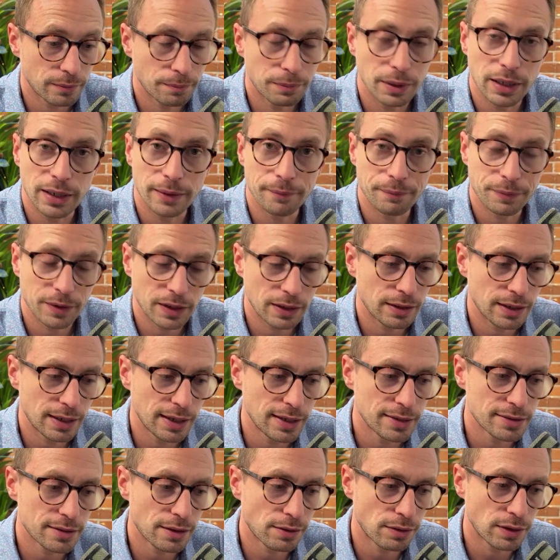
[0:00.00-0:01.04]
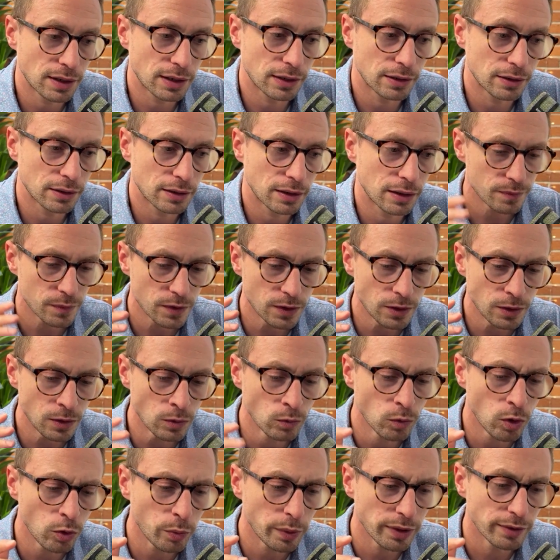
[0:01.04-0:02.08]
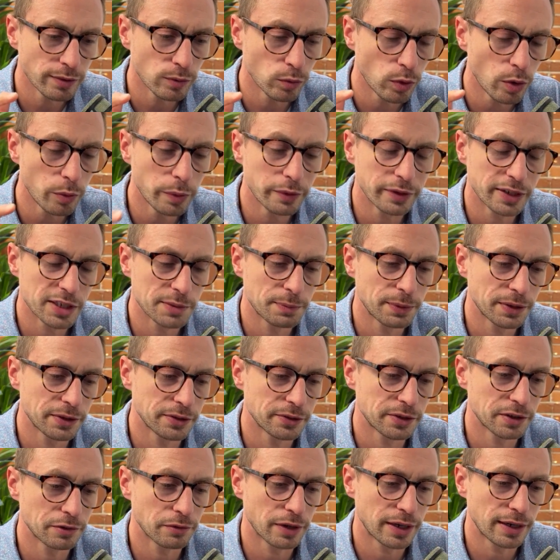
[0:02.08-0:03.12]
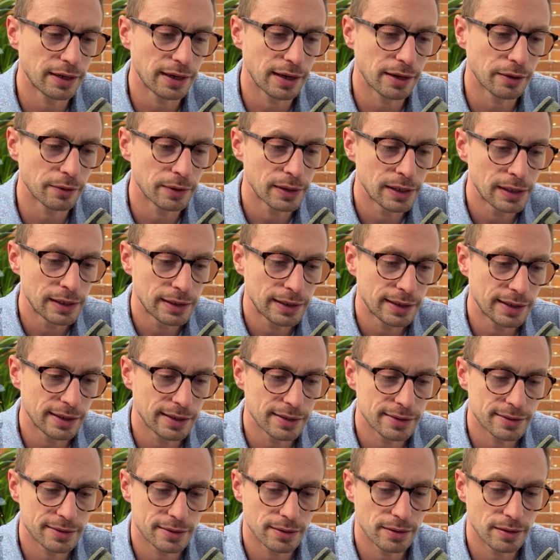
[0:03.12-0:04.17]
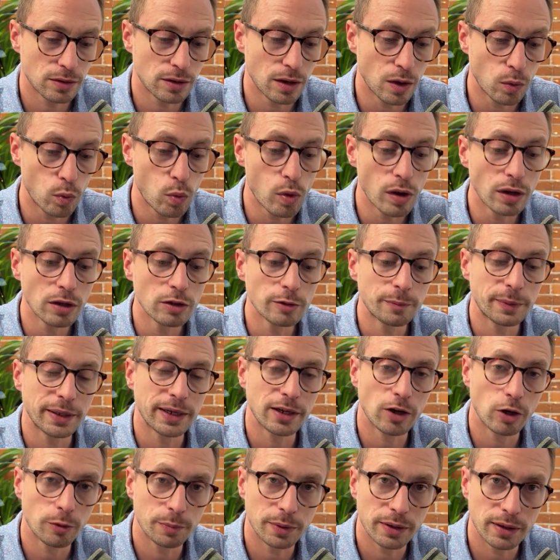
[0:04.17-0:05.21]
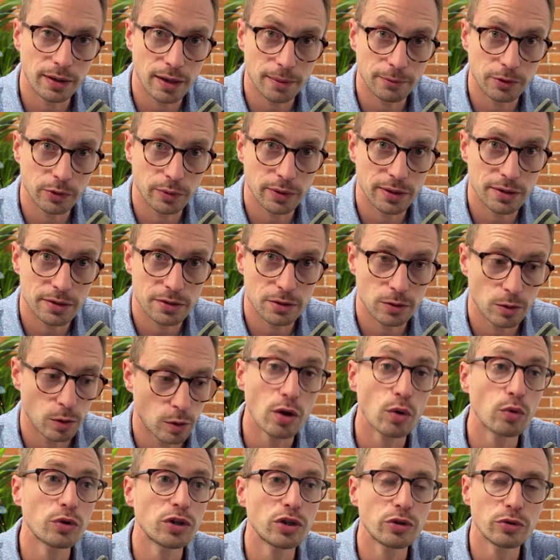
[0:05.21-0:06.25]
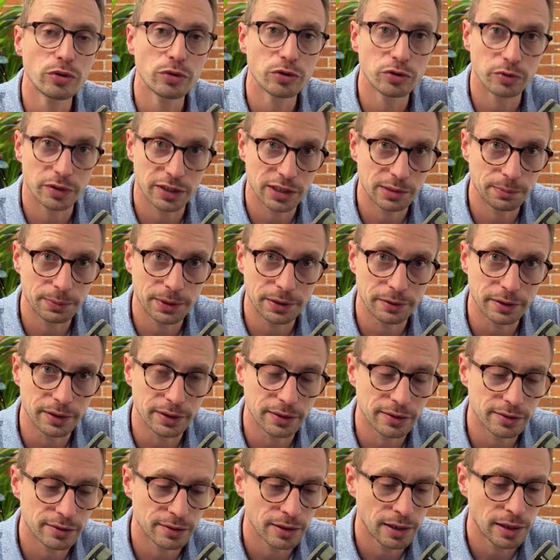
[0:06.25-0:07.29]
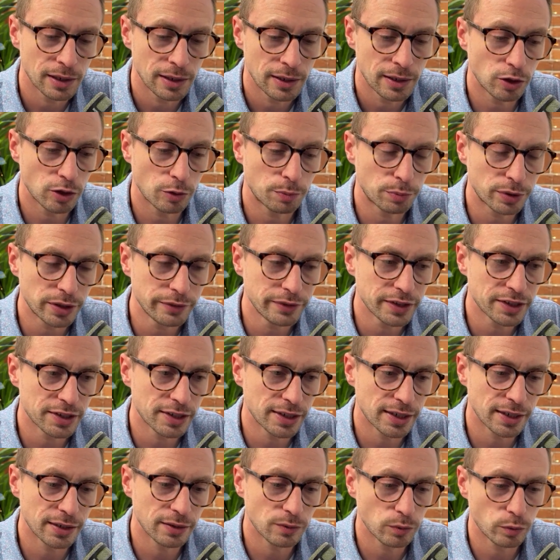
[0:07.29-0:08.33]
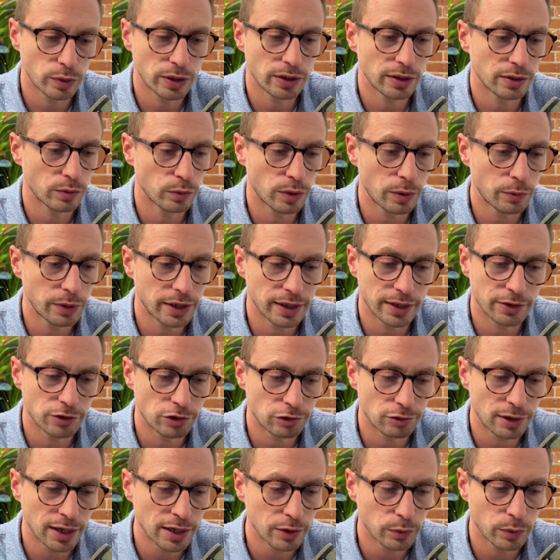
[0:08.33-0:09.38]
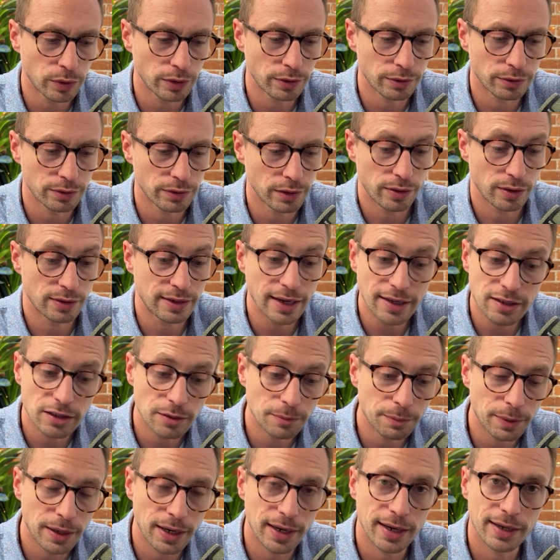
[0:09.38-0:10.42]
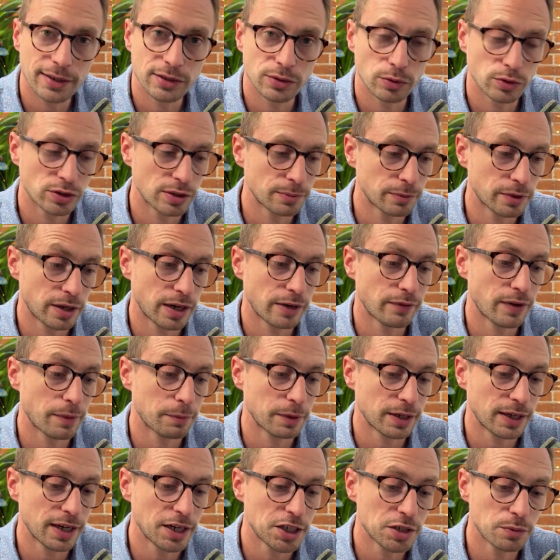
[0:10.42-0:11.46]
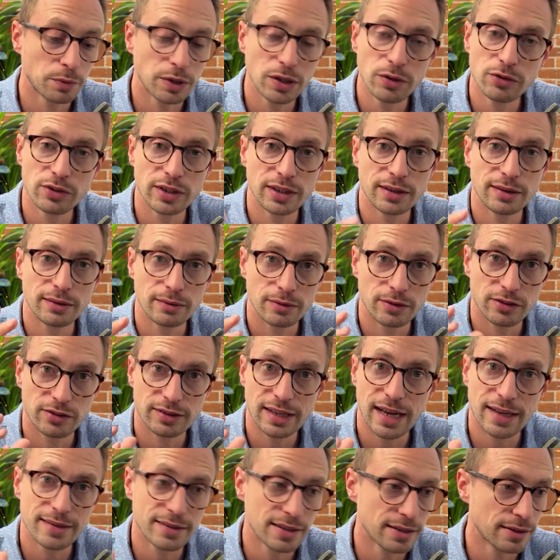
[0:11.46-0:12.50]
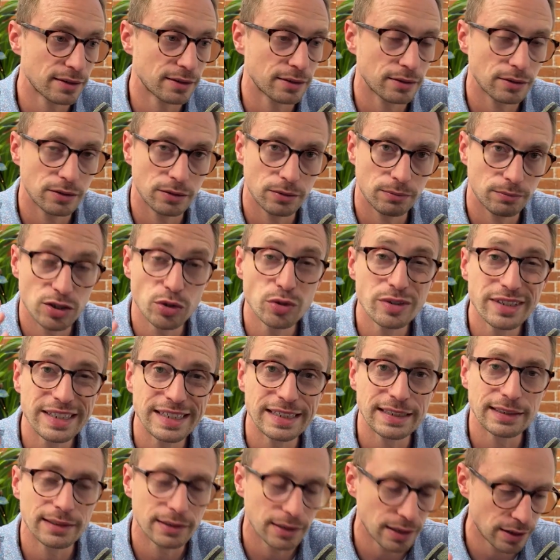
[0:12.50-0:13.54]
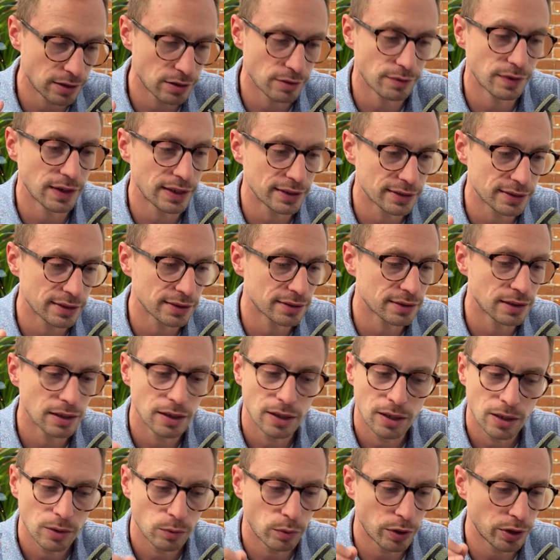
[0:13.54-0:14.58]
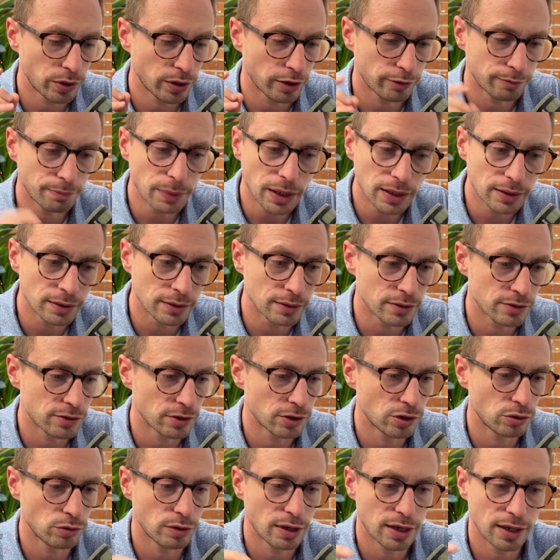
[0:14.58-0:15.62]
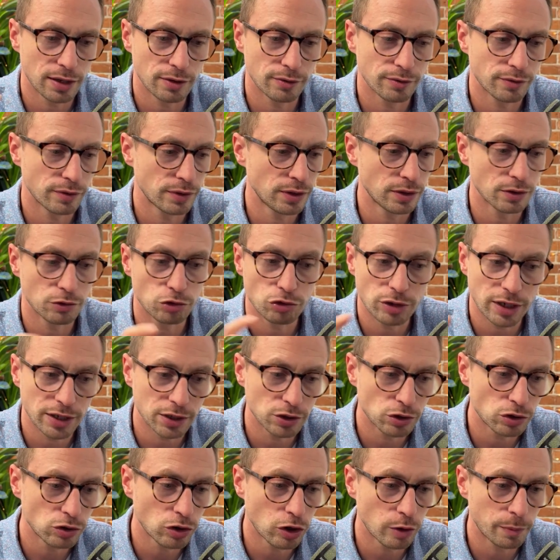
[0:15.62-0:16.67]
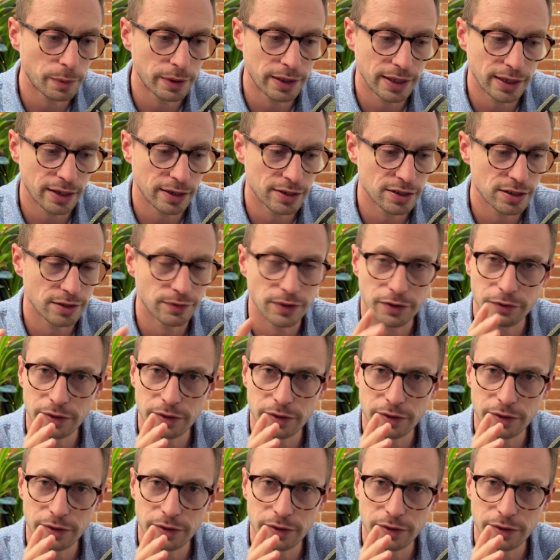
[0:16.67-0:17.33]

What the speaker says: But here's the thing. What we're experiencing right now is a world being opened up to us, a whole new user experience. Previously, when we interact with a database or some kind of application, we're using static 2D interfaces where you have buttons and you have, drag and drop and that kind of stuff.